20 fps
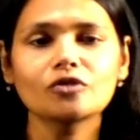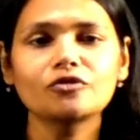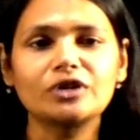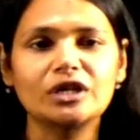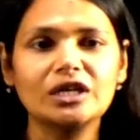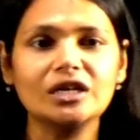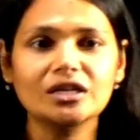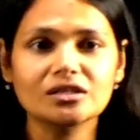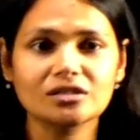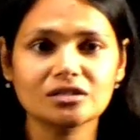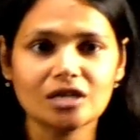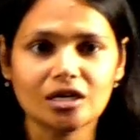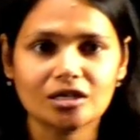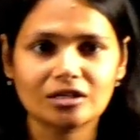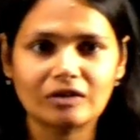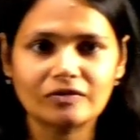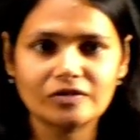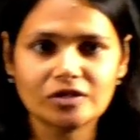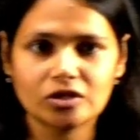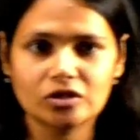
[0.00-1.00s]
of
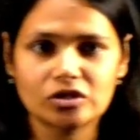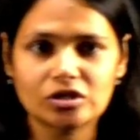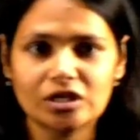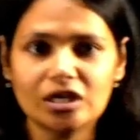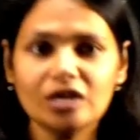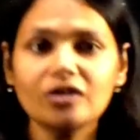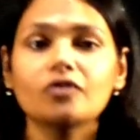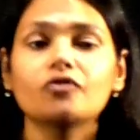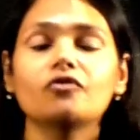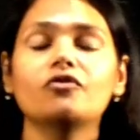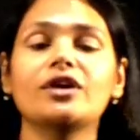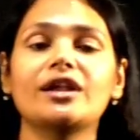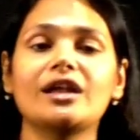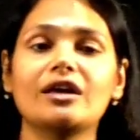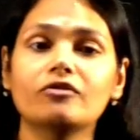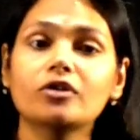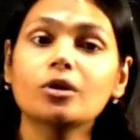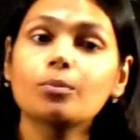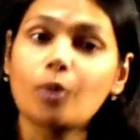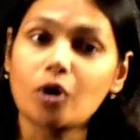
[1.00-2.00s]
reconstructive surgery,
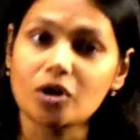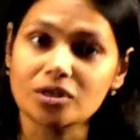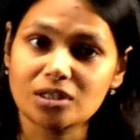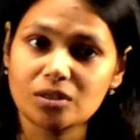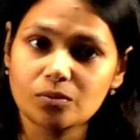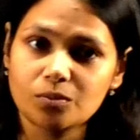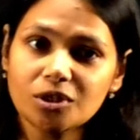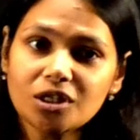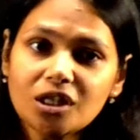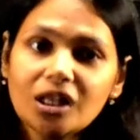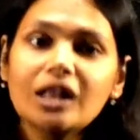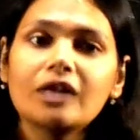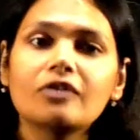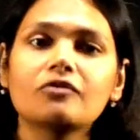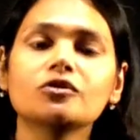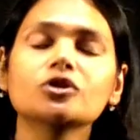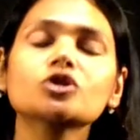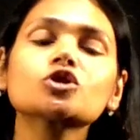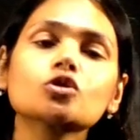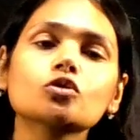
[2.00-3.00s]
wherever possible,
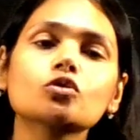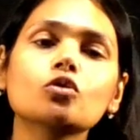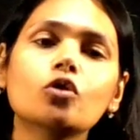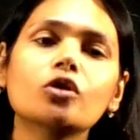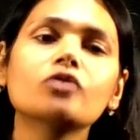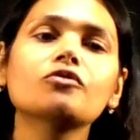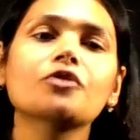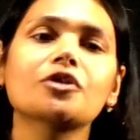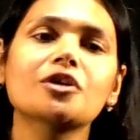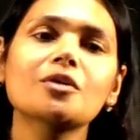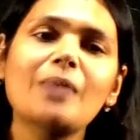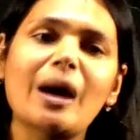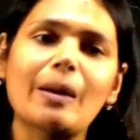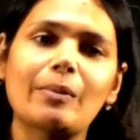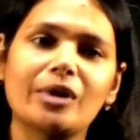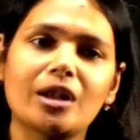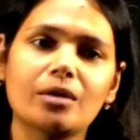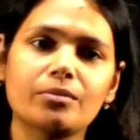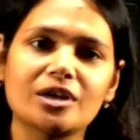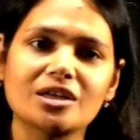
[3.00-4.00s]
we should go in for a
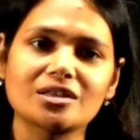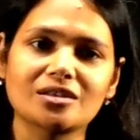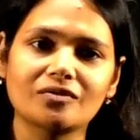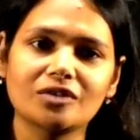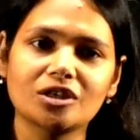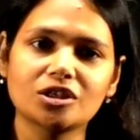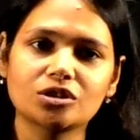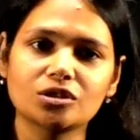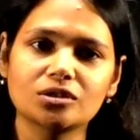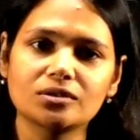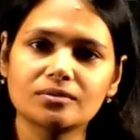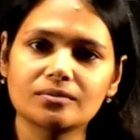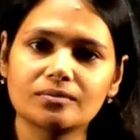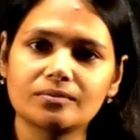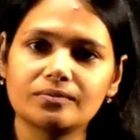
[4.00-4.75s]
papilla preservation.